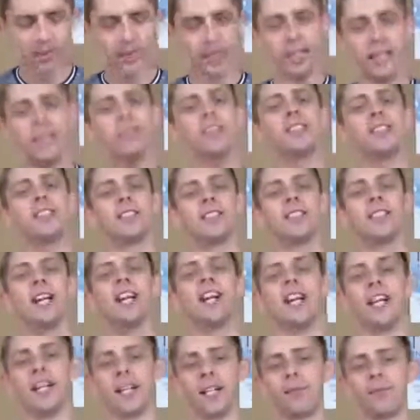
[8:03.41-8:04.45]
Even
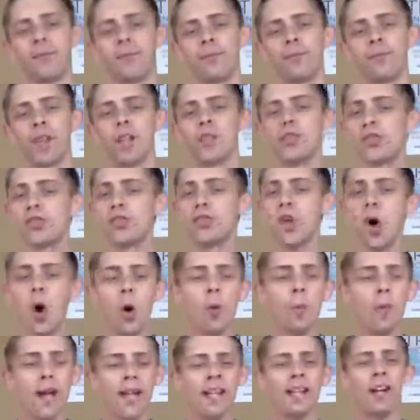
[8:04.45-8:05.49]
today, so
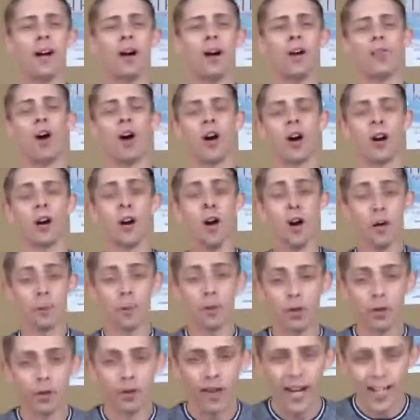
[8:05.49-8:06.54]
many of our
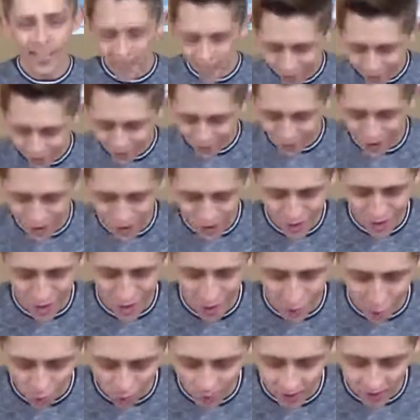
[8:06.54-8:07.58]
progressive Christian
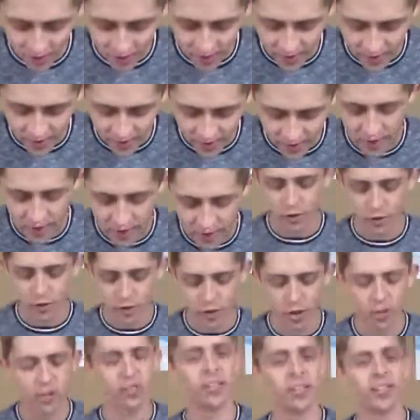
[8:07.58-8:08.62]
organizations and
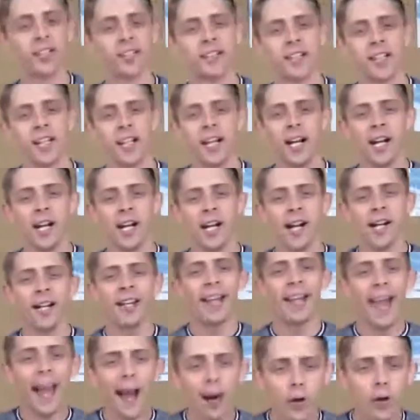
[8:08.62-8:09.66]
churches
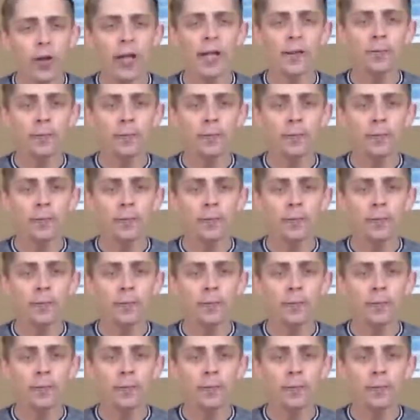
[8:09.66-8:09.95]
carry